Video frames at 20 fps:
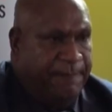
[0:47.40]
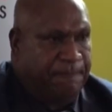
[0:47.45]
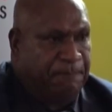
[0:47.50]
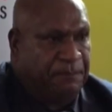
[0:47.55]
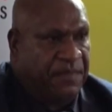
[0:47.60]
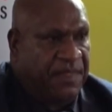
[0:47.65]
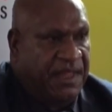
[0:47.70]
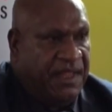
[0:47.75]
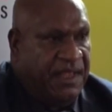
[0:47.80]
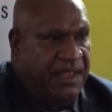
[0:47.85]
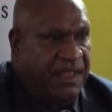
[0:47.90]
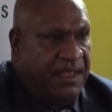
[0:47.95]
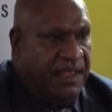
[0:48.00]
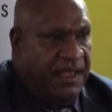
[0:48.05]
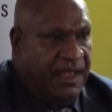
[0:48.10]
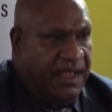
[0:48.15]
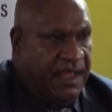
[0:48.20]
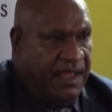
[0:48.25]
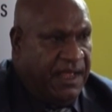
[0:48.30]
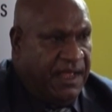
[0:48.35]
um,
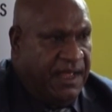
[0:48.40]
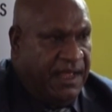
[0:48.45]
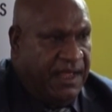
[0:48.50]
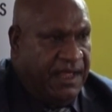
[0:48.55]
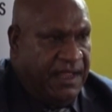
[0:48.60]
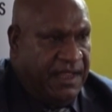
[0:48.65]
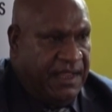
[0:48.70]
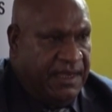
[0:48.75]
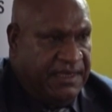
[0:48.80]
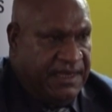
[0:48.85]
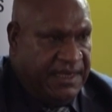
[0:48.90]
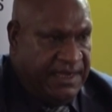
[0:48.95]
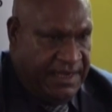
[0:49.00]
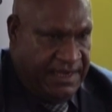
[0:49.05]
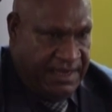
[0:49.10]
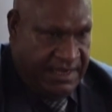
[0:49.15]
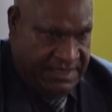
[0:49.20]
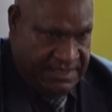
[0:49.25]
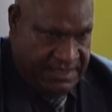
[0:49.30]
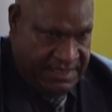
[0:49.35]
uh,
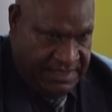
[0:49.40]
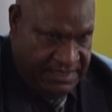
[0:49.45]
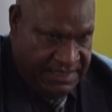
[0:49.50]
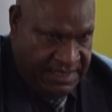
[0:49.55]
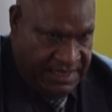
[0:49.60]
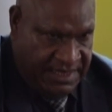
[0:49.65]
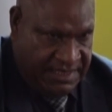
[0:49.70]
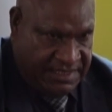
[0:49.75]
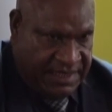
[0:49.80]
the, the